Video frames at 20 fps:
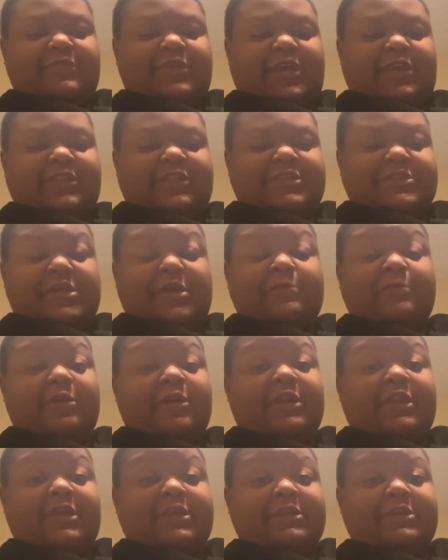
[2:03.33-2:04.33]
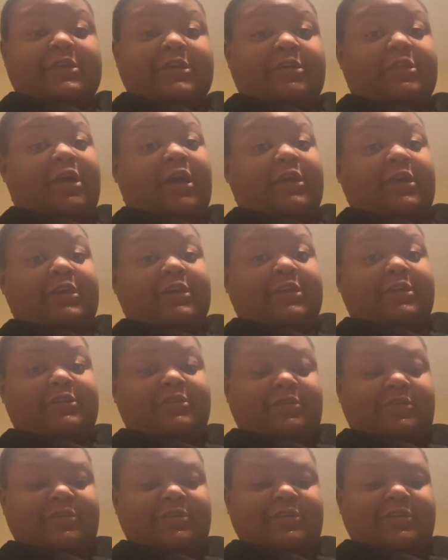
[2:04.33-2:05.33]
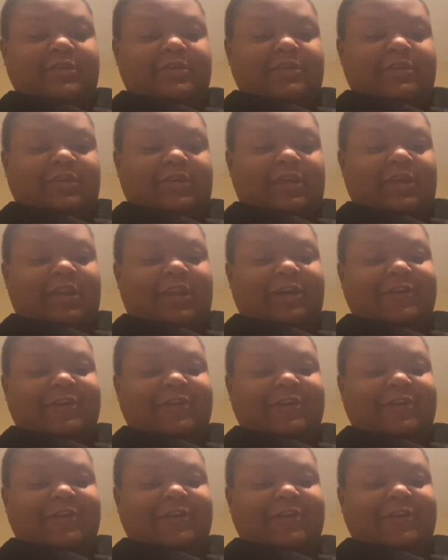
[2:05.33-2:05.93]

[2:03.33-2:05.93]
at the time when we needed to clock in. And I